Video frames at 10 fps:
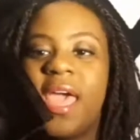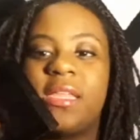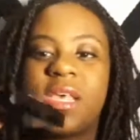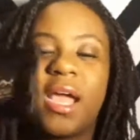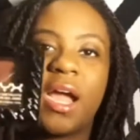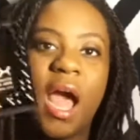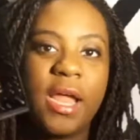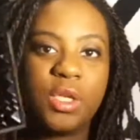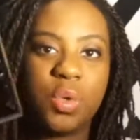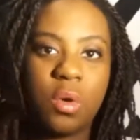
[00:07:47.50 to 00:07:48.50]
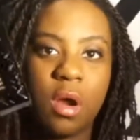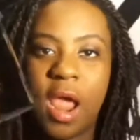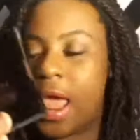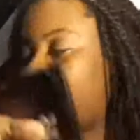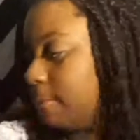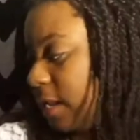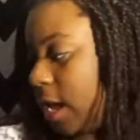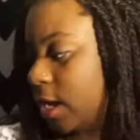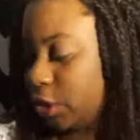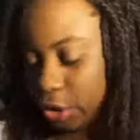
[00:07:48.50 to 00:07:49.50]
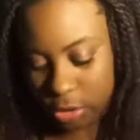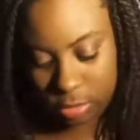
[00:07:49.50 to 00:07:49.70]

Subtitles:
It's like a contour and a blush.